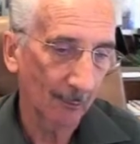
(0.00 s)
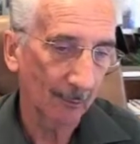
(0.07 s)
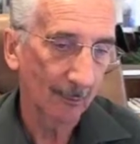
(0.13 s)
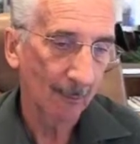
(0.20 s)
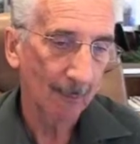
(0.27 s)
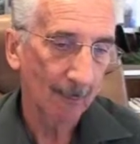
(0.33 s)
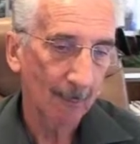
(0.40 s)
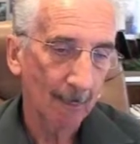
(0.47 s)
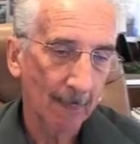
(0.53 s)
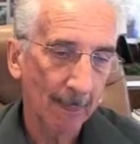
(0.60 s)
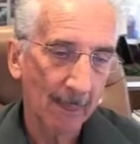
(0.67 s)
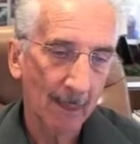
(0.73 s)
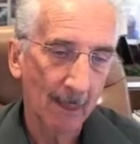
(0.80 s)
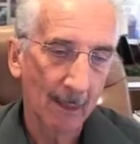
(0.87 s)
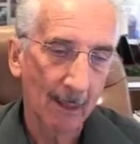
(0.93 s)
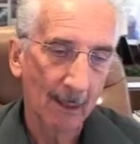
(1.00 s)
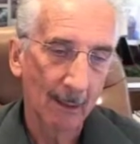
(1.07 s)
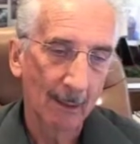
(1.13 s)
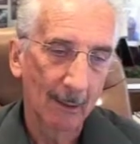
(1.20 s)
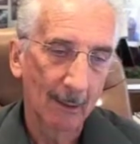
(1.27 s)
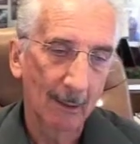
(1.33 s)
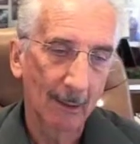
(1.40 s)
half,
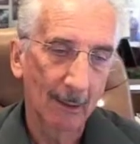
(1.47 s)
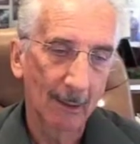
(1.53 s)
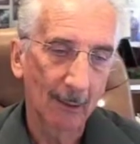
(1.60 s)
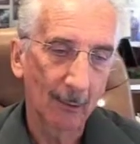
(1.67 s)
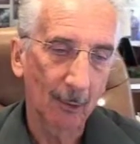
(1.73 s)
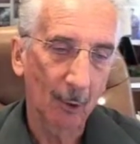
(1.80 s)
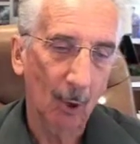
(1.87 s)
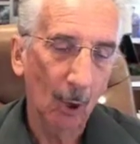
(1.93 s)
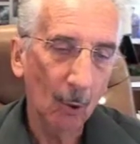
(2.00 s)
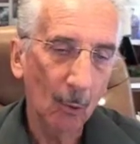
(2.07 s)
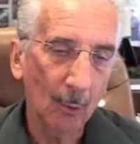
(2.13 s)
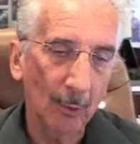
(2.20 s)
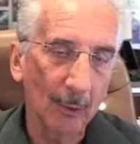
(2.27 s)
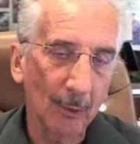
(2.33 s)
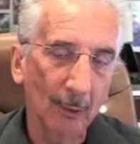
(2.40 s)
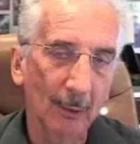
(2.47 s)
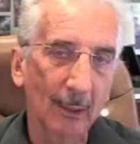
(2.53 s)
and Owen